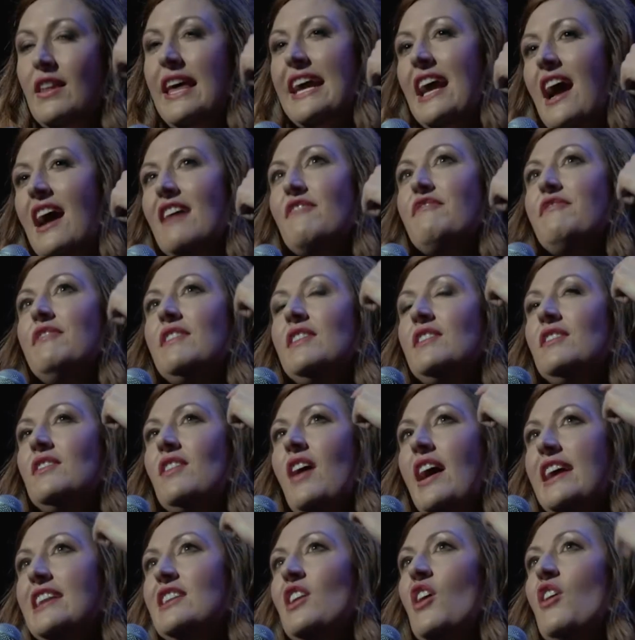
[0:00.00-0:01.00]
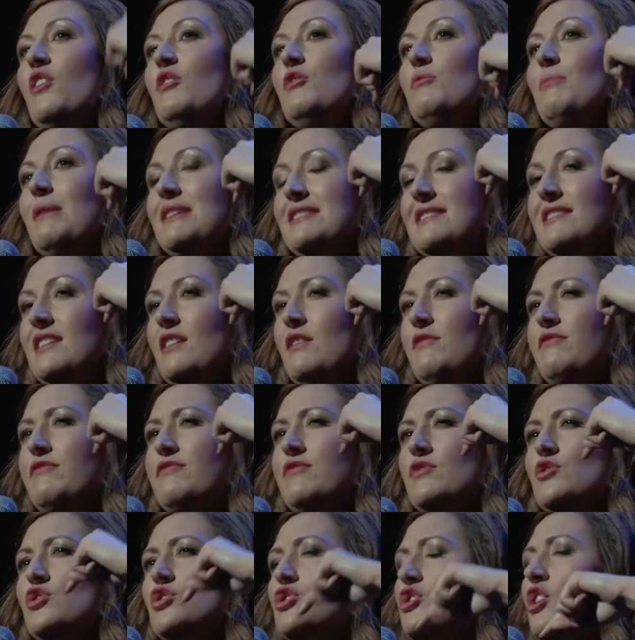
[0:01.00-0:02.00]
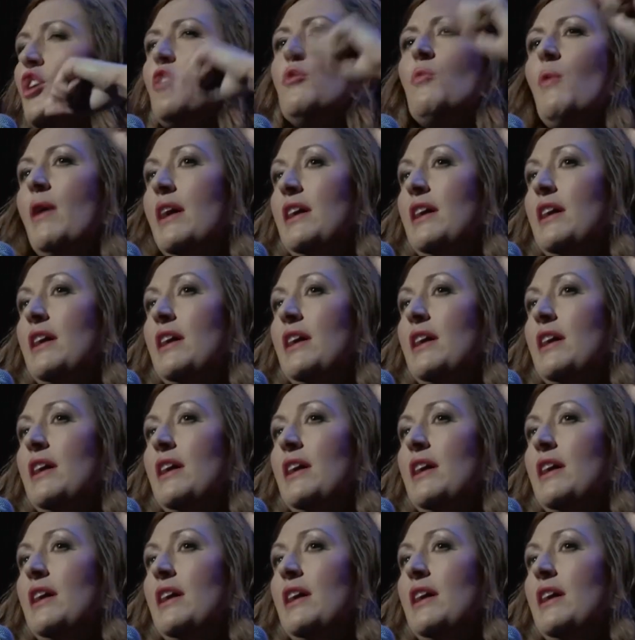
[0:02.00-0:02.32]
Like, I know myself so